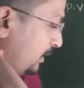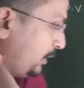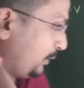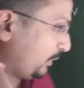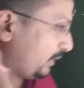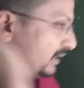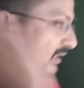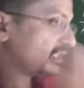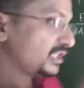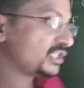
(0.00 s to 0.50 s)

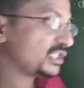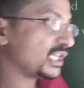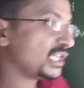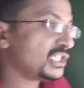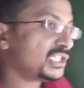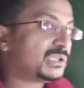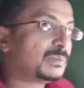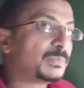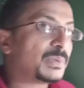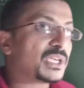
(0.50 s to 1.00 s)
during the change
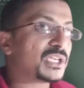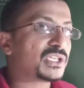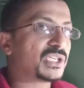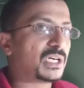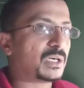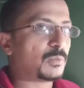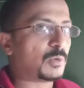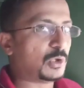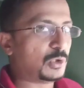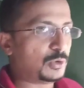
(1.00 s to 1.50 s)
in pressure
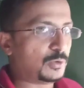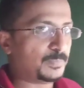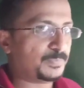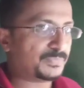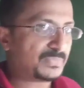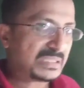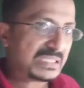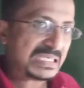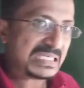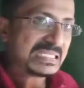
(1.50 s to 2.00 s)
and volume
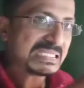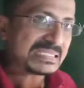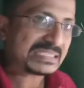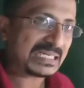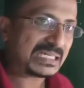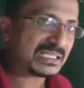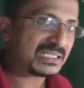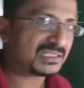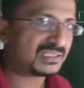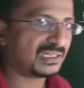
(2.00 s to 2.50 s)

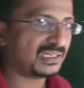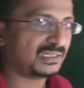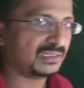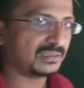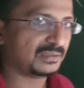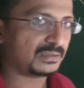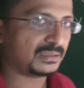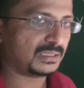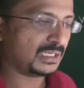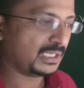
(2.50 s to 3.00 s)
inside the cylinder,